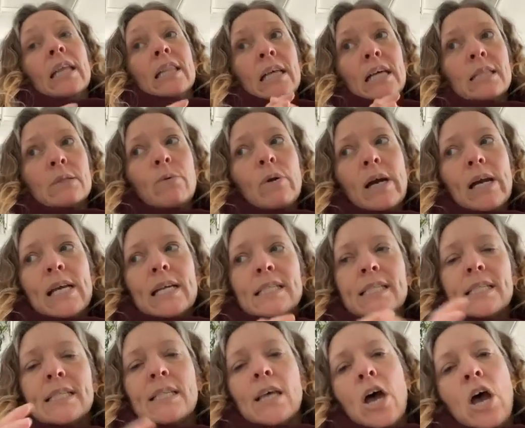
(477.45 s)
That's why
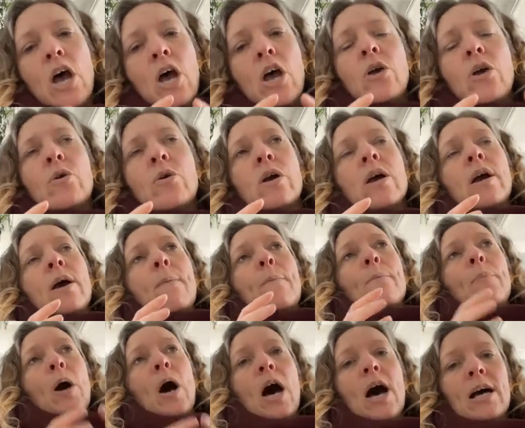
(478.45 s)
it's so
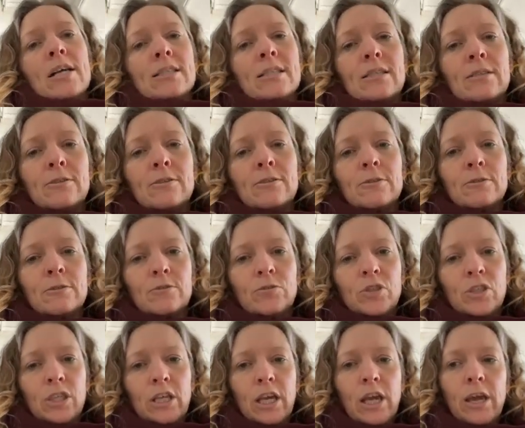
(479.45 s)
personal
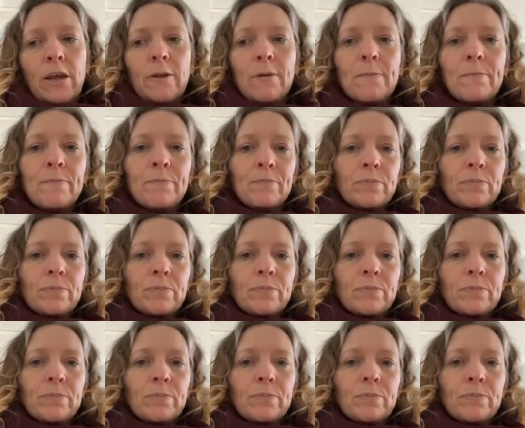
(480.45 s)
to you.